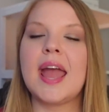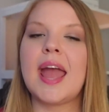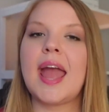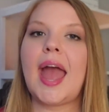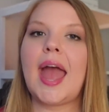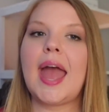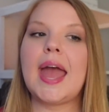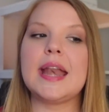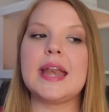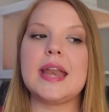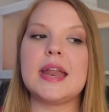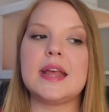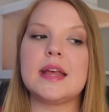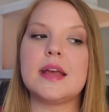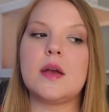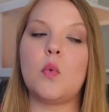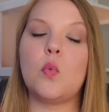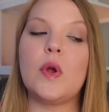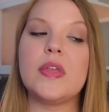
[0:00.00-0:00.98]
And
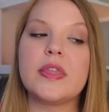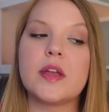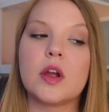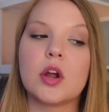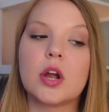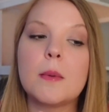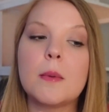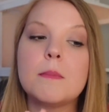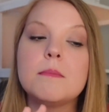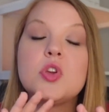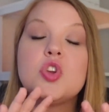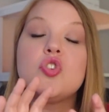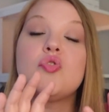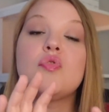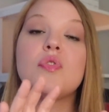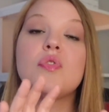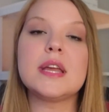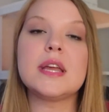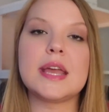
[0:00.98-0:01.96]
when they're
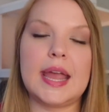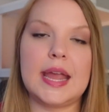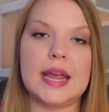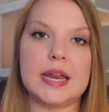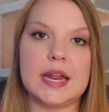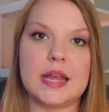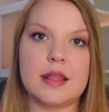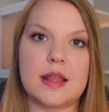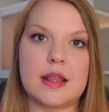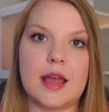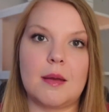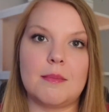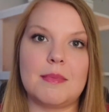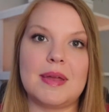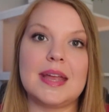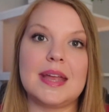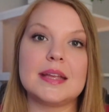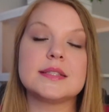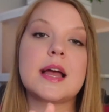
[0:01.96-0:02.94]
communicating them,
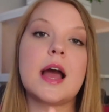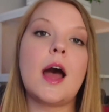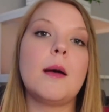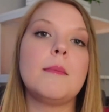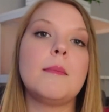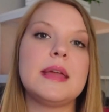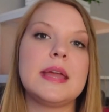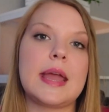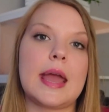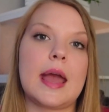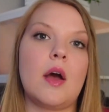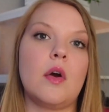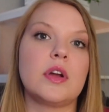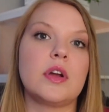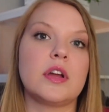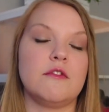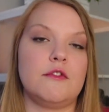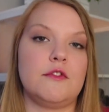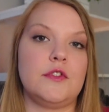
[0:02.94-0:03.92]
it's coming out
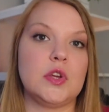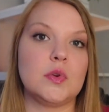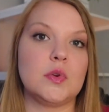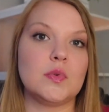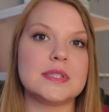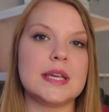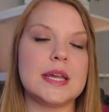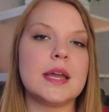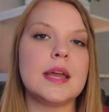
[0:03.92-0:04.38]
confusing,